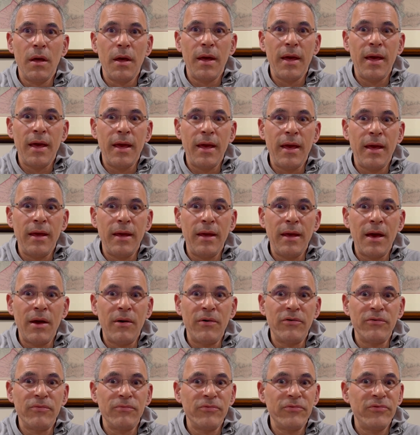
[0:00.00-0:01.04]
a,
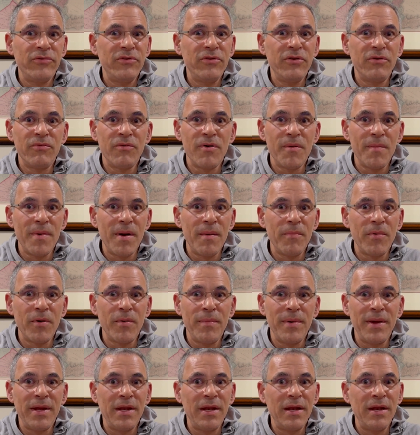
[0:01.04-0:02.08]
I still remember
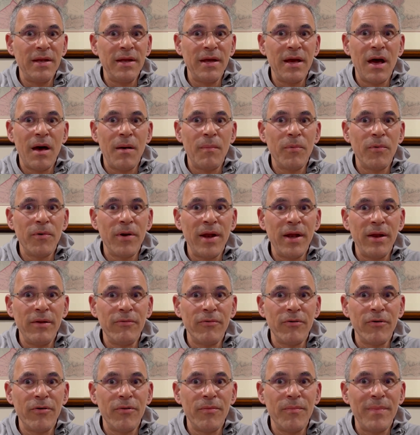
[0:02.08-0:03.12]
being in the operating
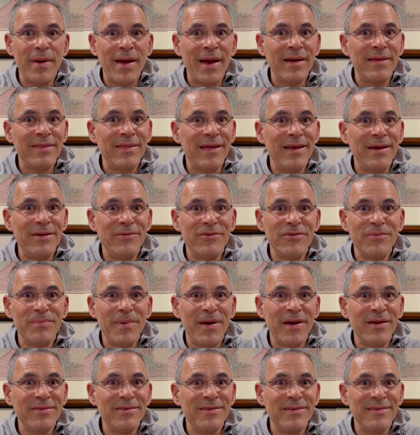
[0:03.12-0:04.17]
room. Back then it was
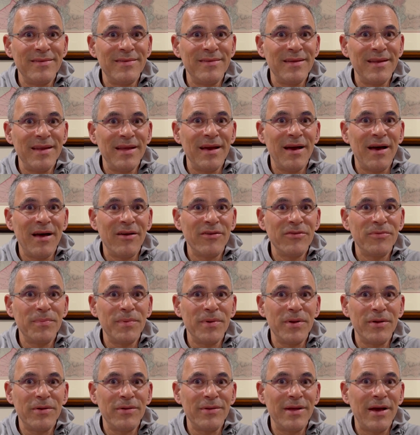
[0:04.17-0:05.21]
Boston City
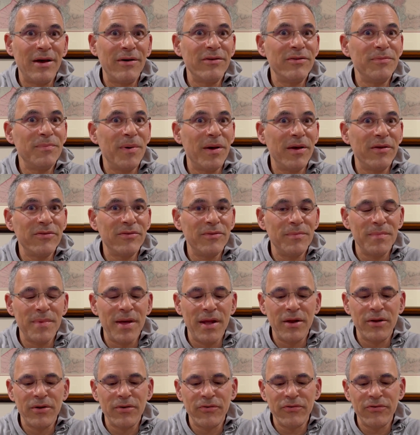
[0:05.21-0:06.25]
Hospital, now it's Boston
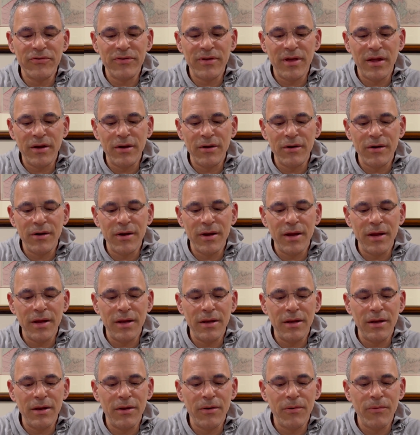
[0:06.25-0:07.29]
Medical Center,
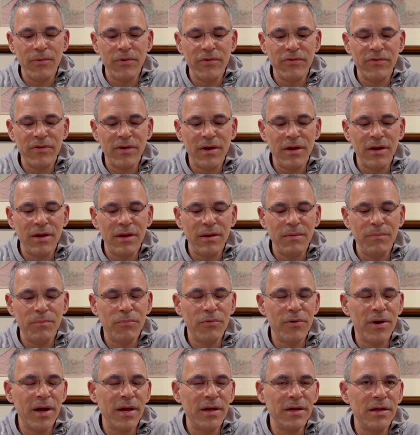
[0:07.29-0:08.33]
and there was a
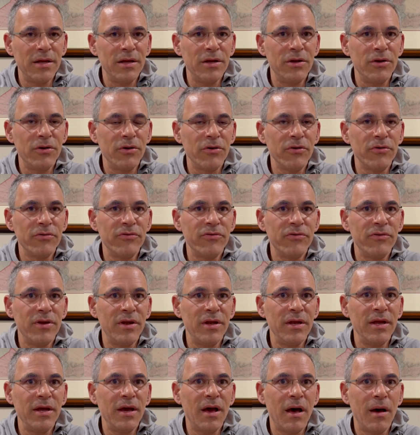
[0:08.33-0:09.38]
pregnant nurse in
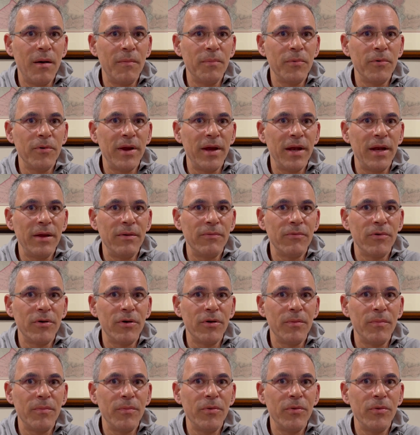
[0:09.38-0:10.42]
the operating
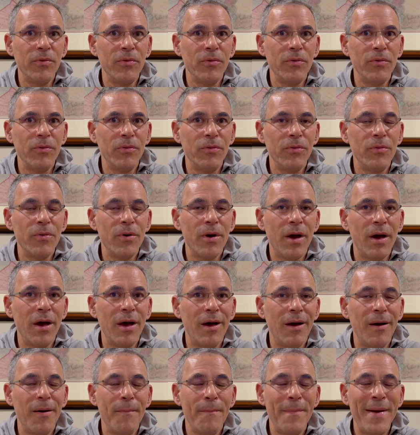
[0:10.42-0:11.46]
room who uh,
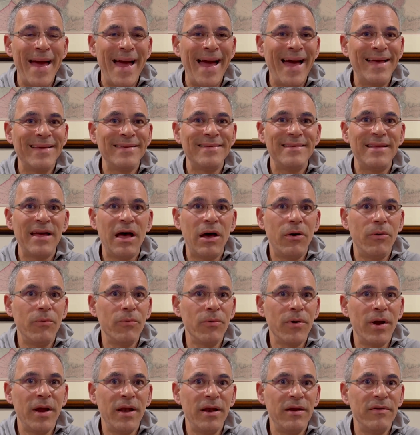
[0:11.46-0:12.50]
passed out
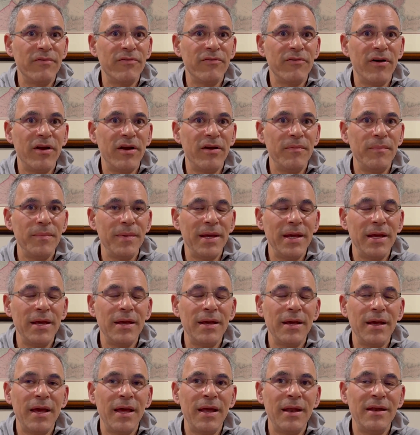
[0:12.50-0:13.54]
right in front of me.
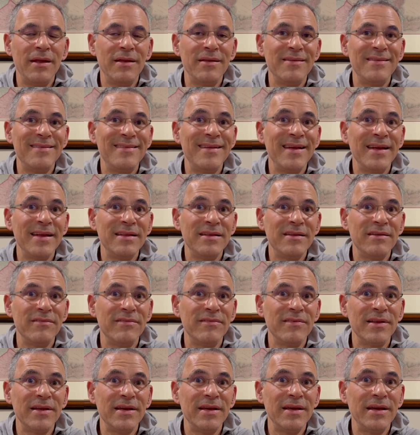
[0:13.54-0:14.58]
And
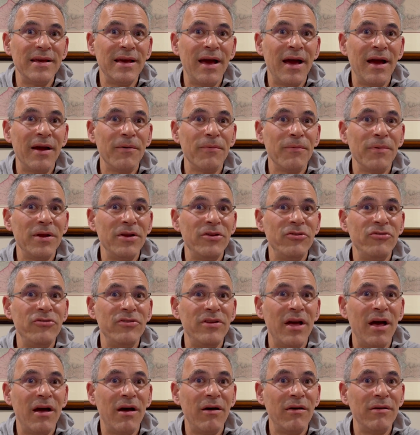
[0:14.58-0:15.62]
instinctively, I reached
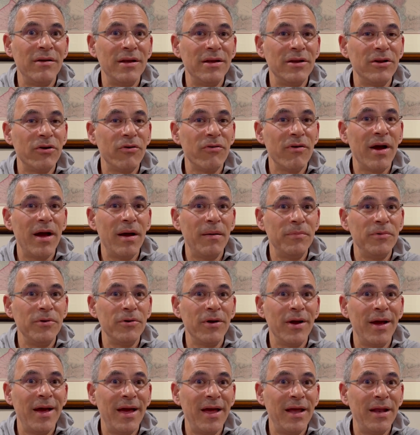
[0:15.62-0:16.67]
down and grabbed her
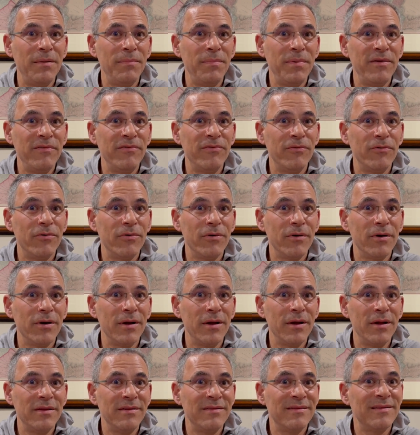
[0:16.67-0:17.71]
head before
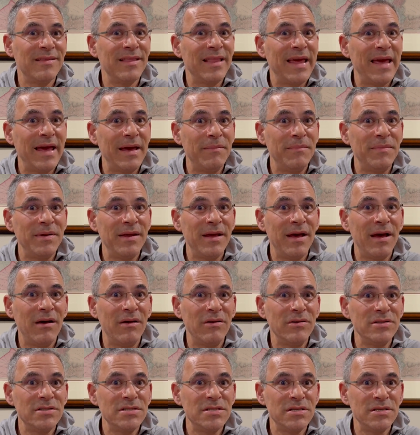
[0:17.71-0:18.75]
it slammed
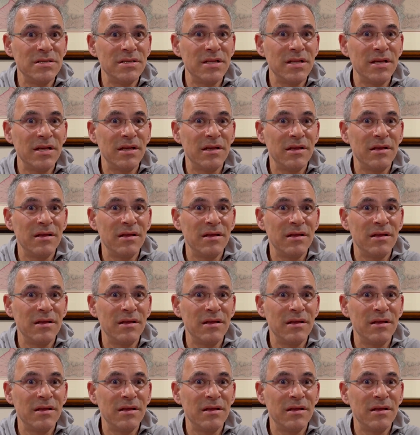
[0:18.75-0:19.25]
down to the